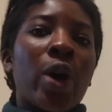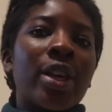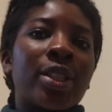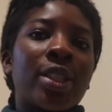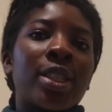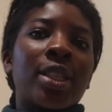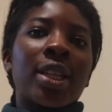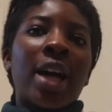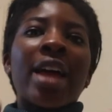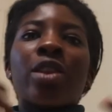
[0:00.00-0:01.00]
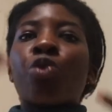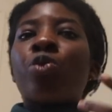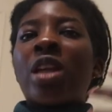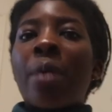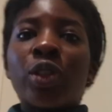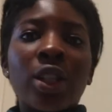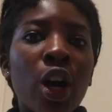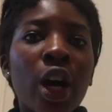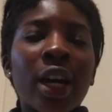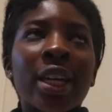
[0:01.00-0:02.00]
was had a redemption
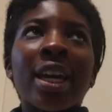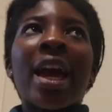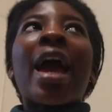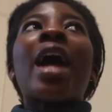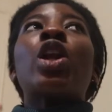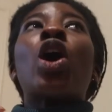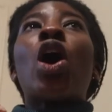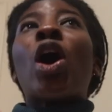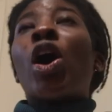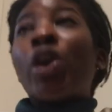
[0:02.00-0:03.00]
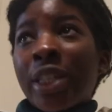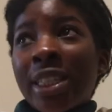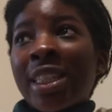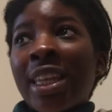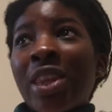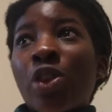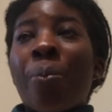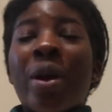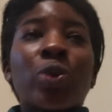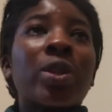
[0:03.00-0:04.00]
arc and honestly, the
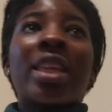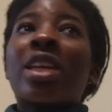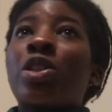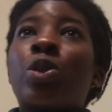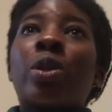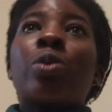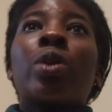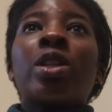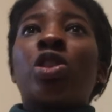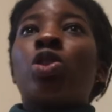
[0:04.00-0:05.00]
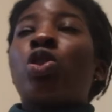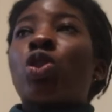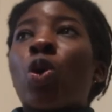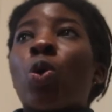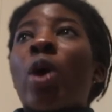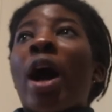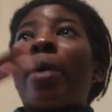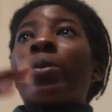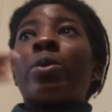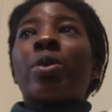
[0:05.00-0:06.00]
best way that they could do it was to show
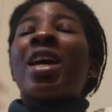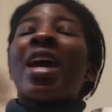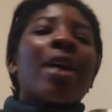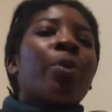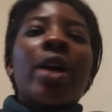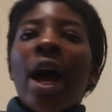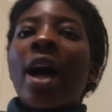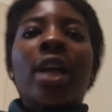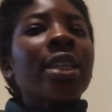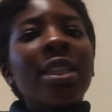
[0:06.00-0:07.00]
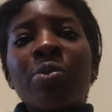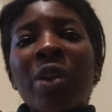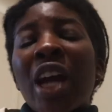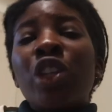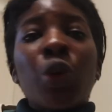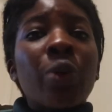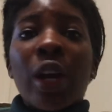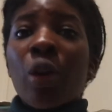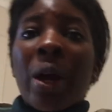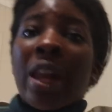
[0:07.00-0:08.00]
how we we because at this point I don't
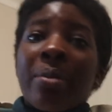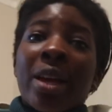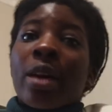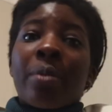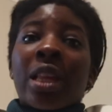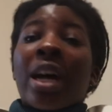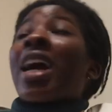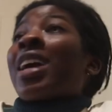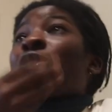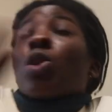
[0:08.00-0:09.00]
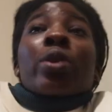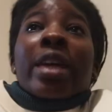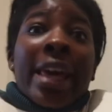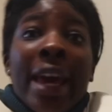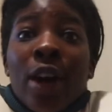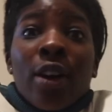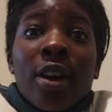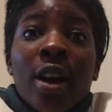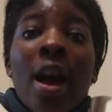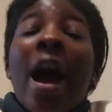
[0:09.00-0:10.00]
care about him and Camilla. I don't care.
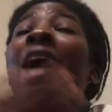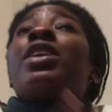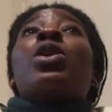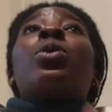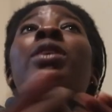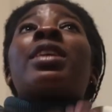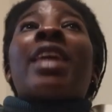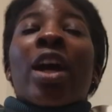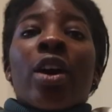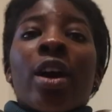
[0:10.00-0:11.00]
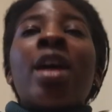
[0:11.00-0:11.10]
I don't care.